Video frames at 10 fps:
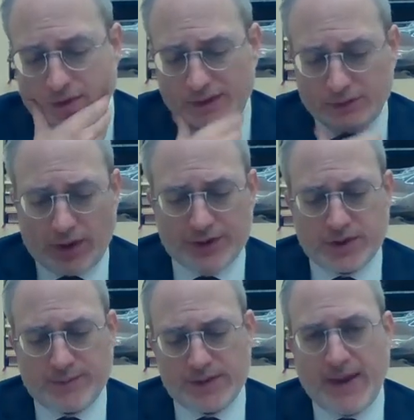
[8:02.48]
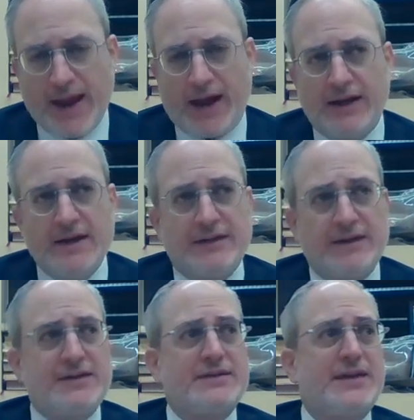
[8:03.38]
the larger Mizbeach,
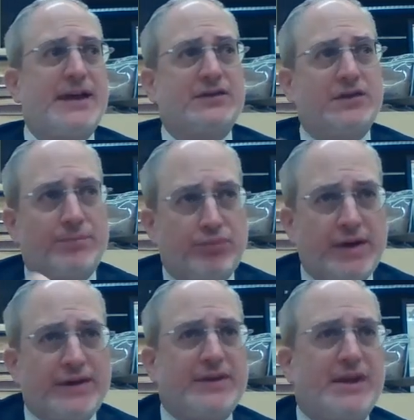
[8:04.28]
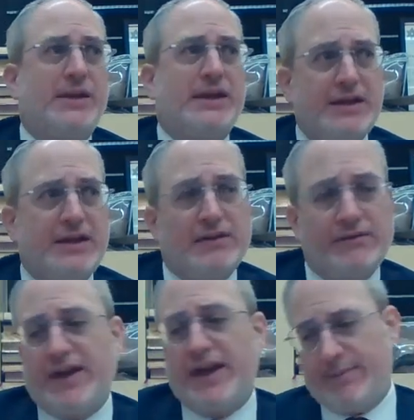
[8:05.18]
does it say to bring them in,
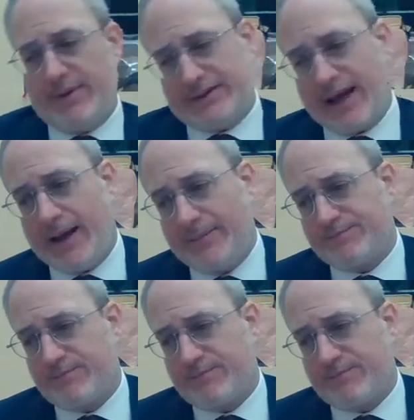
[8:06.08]
vehebetah.